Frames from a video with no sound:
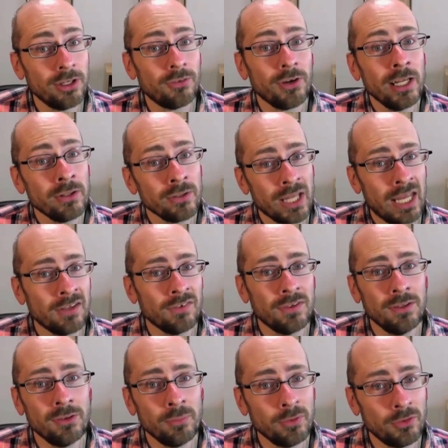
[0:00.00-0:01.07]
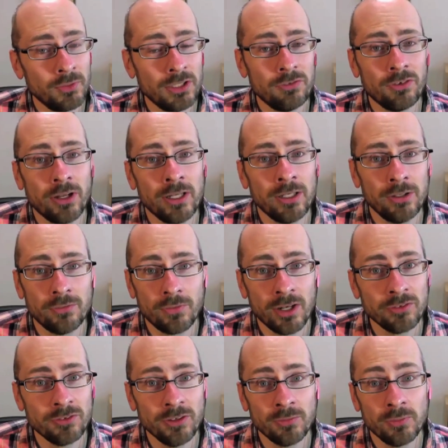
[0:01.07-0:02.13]
Grail gas deal between China and
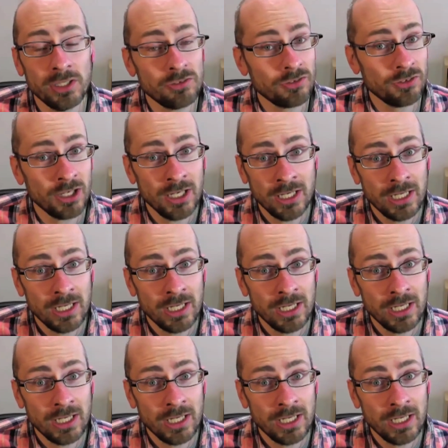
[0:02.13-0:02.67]
Russia, which,